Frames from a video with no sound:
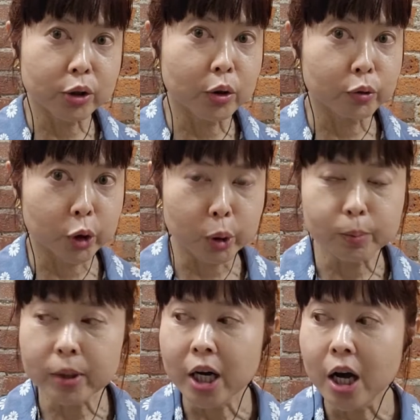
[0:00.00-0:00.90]
a
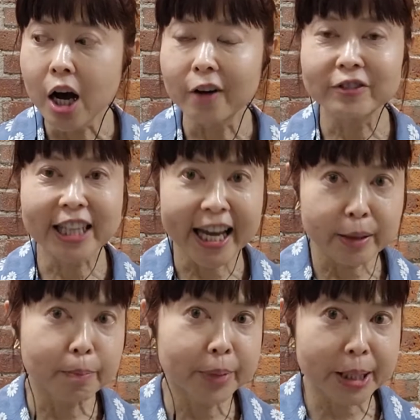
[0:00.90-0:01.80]
room of
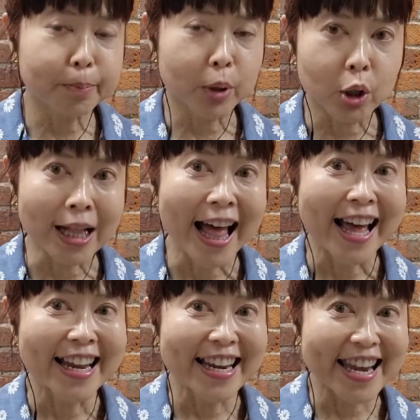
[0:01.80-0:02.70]
10 people,
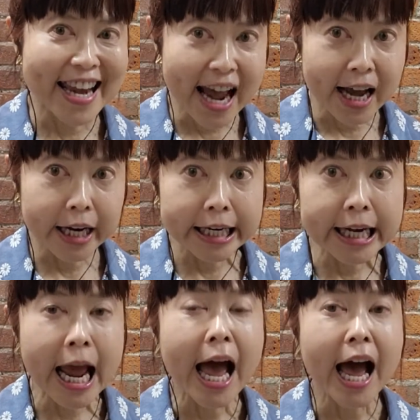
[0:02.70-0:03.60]

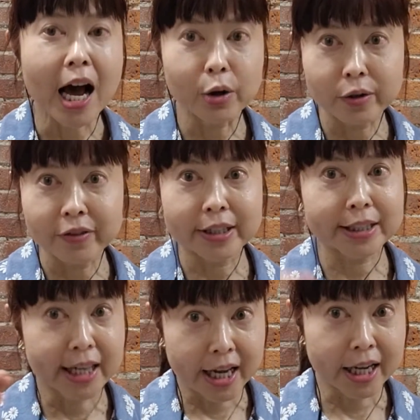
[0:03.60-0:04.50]
9 out of the
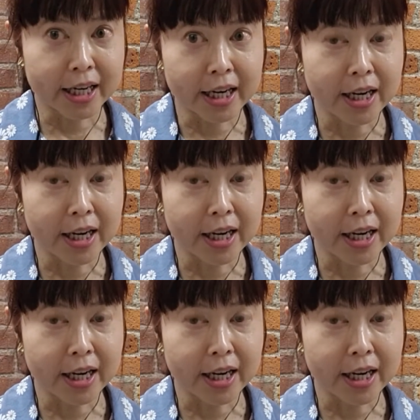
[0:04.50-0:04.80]
10